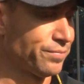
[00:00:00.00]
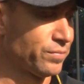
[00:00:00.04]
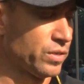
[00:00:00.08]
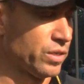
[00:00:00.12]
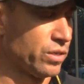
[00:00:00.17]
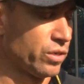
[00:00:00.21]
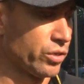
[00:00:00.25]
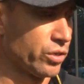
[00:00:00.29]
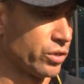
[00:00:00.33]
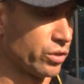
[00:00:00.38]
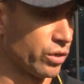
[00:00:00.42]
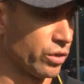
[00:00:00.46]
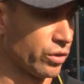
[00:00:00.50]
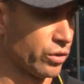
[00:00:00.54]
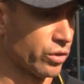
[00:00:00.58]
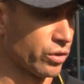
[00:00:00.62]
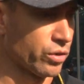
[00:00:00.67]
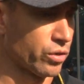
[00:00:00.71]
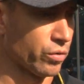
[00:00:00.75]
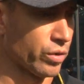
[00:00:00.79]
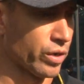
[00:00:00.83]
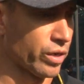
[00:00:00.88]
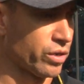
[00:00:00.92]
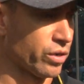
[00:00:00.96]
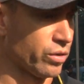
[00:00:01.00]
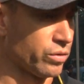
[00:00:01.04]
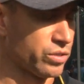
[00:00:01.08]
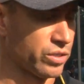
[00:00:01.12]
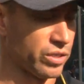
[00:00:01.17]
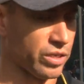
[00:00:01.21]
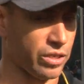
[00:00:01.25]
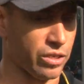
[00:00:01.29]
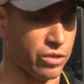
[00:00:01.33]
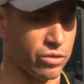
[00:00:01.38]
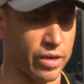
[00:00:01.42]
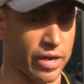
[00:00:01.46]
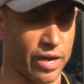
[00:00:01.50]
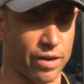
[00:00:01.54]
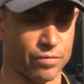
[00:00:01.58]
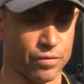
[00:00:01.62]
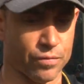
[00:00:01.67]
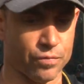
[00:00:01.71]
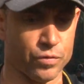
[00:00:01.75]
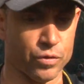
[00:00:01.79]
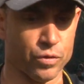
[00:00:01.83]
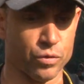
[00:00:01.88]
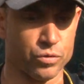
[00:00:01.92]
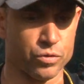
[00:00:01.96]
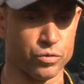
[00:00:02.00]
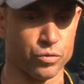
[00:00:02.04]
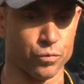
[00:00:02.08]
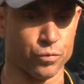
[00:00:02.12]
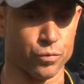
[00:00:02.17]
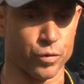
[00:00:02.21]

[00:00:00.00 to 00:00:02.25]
you know, you go your career coaching and you'll have a few true